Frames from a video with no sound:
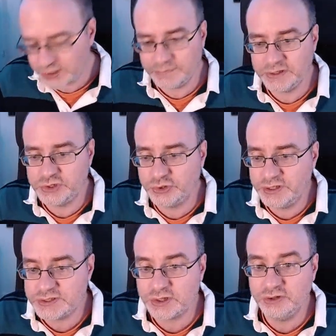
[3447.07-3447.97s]
and join
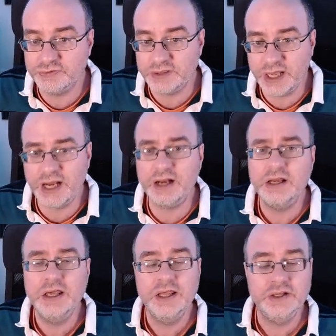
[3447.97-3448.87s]
us over there,
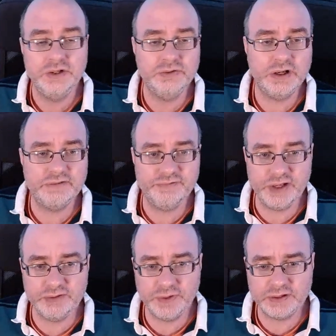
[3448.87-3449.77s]
you are
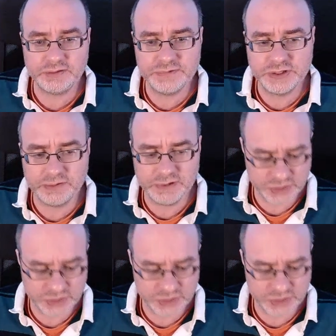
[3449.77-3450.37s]
very welcome to come and do